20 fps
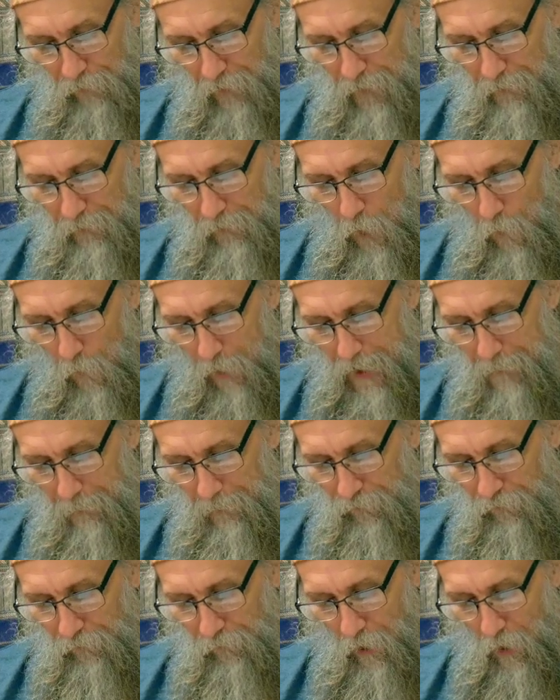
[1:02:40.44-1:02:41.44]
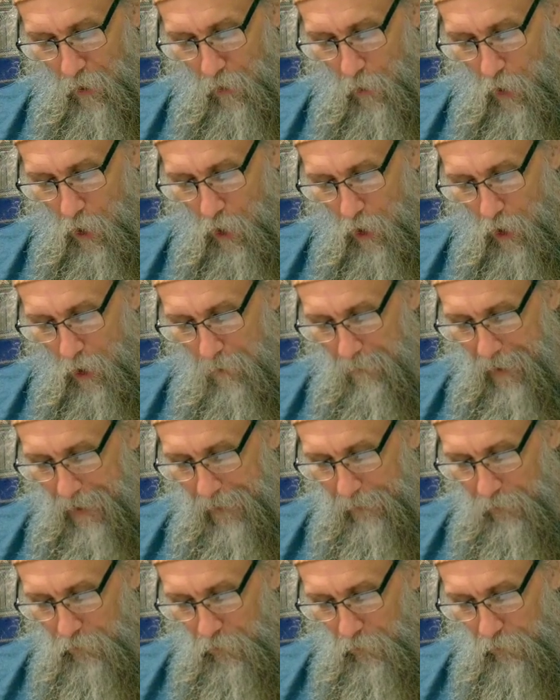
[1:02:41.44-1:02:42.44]
that though I bestow all my
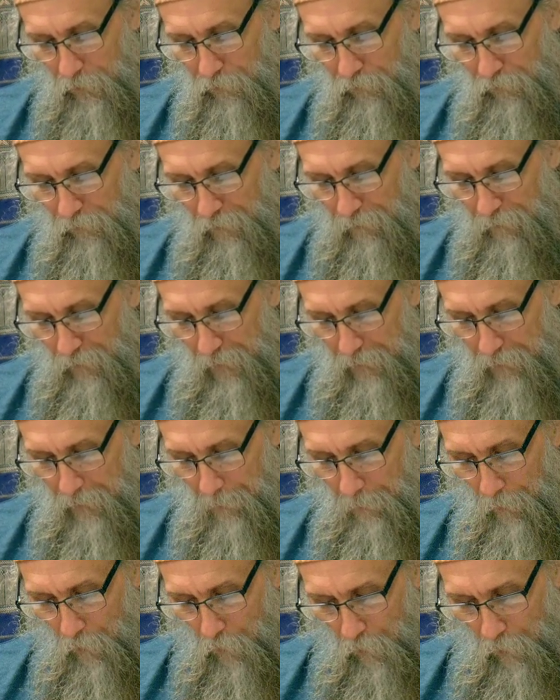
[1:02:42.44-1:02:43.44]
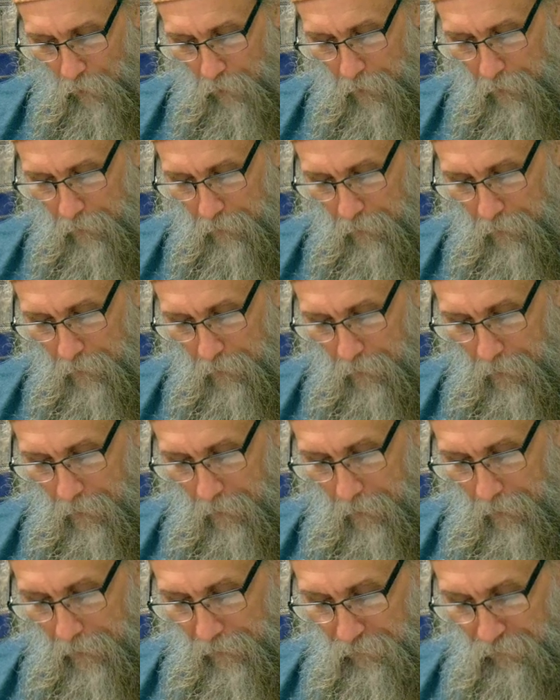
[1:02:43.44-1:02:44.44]
goods to feed the poor,
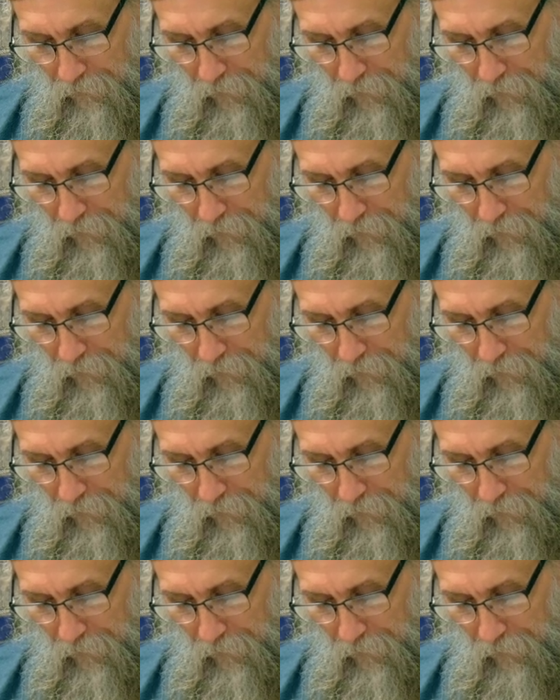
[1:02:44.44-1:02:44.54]
is